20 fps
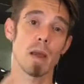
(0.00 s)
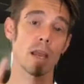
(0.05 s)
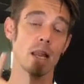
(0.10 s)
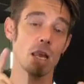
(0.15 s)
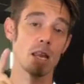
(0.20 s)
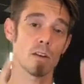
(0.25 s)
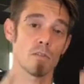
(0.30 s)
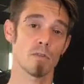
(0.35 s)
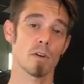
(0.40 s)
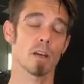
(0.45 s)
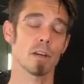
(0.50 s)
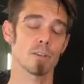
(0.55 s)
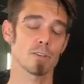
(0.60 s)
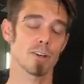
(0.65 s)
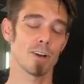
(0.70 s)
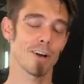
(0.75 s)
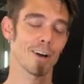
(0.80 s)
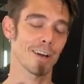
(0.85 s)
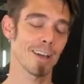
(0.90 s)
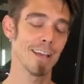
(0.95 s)
if I can
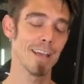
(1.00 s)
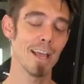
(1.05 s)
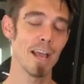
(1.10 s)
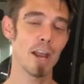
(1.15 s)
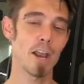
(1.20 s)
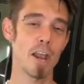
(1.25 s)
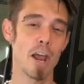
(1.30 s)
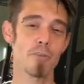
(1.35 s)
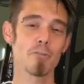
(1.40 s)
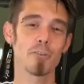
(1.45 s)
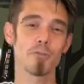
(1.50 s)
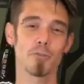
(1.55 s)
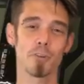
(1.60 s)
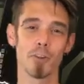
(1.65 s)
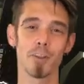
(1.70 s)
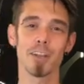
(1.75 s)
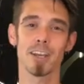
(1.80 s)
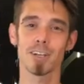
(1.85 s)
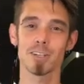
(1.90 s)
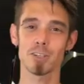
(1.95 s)
talk. Never
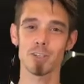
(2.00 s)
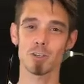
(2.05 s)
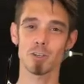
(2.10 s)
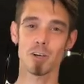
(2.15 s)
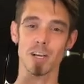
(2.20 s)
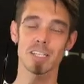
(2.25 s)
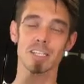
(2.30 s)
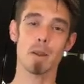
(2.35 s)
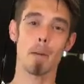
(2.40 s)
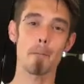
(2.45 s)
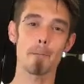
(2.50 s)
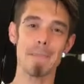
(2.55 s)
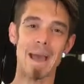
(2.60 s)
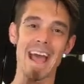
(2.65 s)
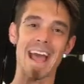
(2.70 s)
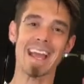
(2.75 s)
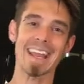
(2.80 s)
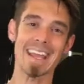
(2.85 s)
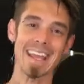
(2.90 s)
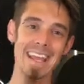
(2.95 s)
fully constricts
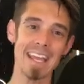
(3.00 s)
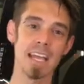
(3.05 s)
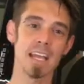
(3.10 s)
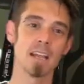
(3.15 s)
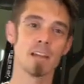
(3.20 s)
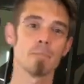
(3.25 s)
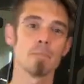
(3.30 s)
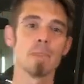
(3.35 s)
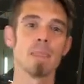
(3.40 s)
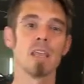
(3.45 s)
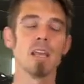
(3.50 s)
back in.